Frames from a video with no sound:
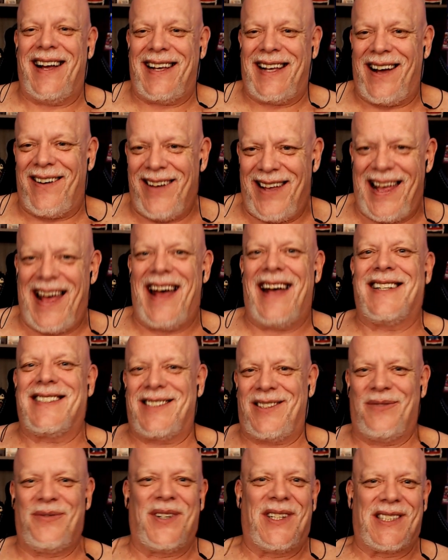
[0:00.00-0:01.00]
like how he has
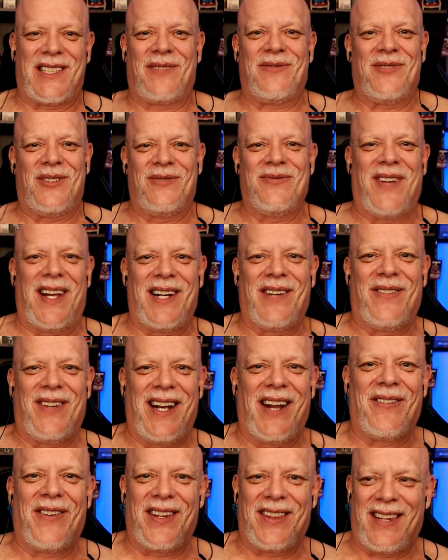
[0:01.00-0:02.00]
to build up momentum and
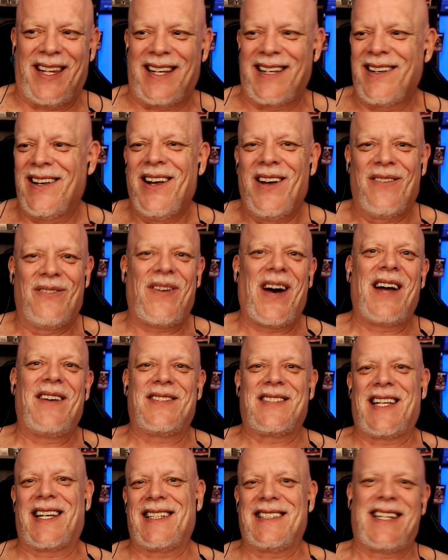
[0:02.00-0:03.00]
everything 5
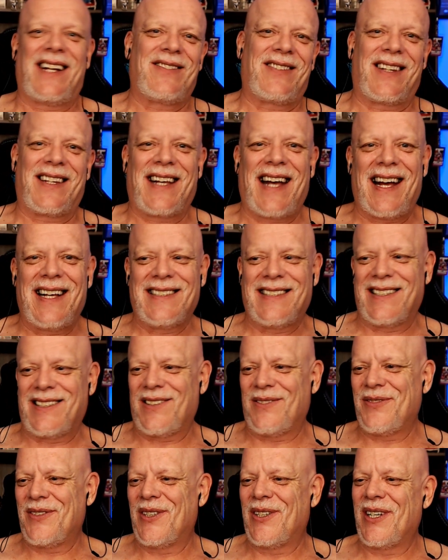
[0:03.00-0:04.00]
seconds after the guys hit
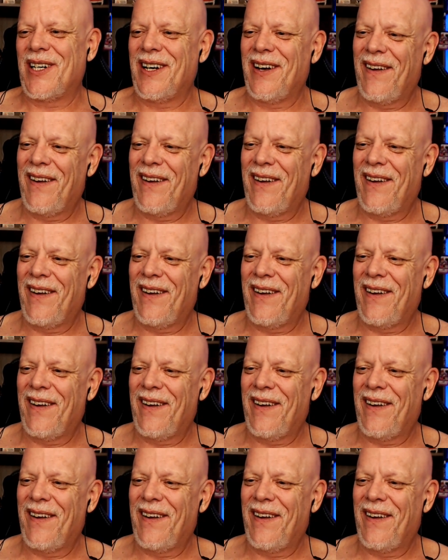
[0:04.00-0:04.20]
the floor.